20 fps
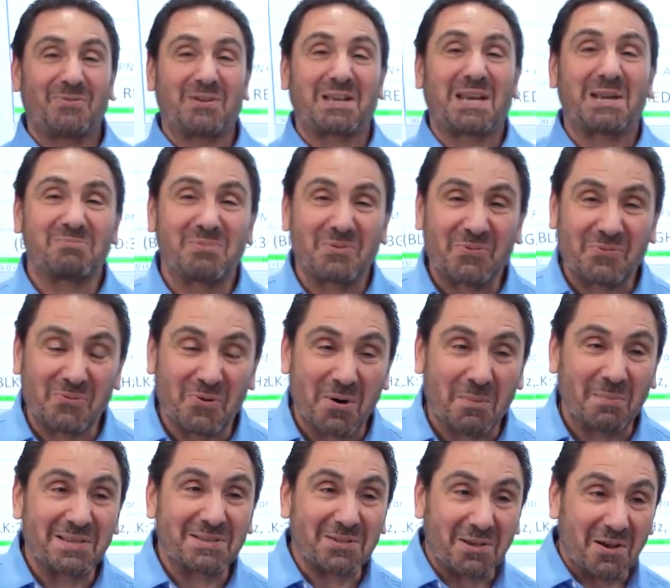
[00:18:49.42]
figure
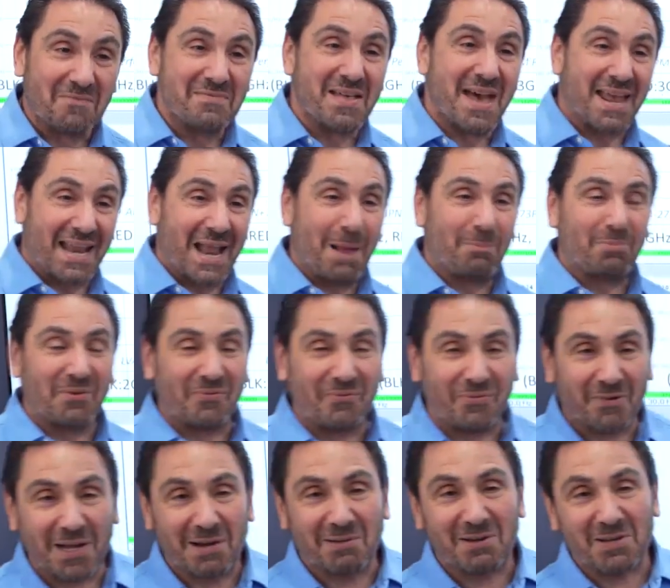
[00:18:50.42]
performance of that
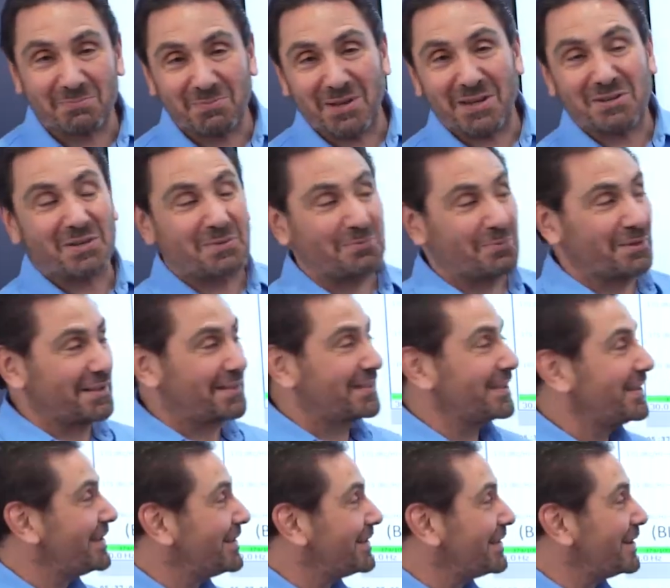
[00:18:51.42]
amplifier as measured with
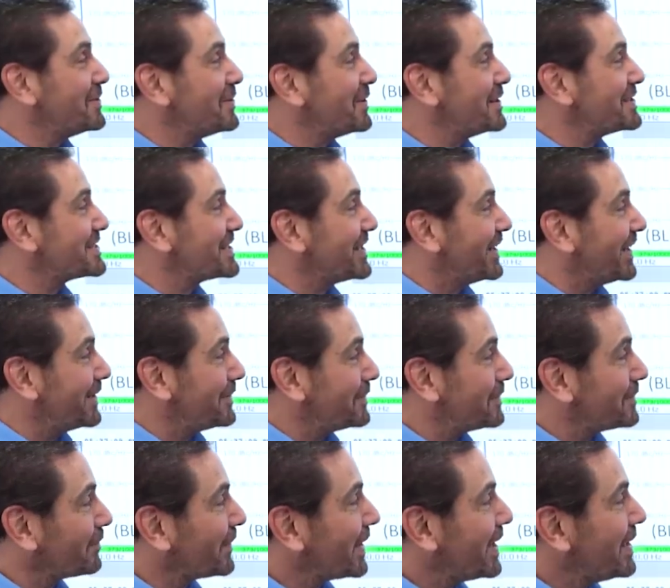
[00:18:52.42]
a noise
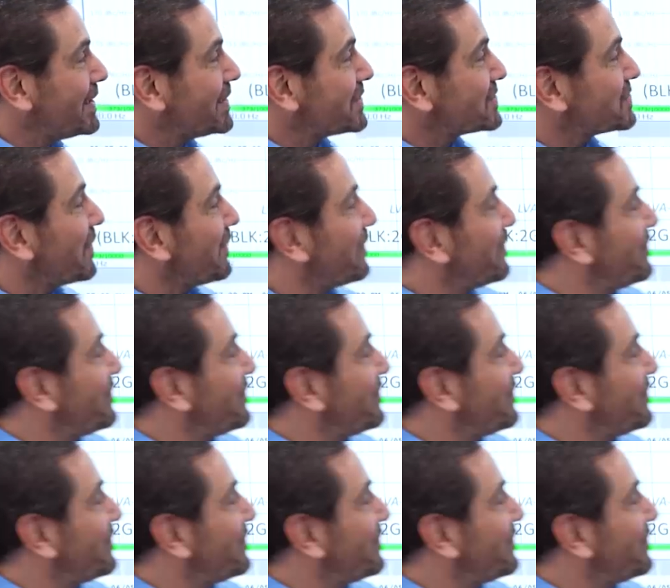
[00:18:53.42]
diode. So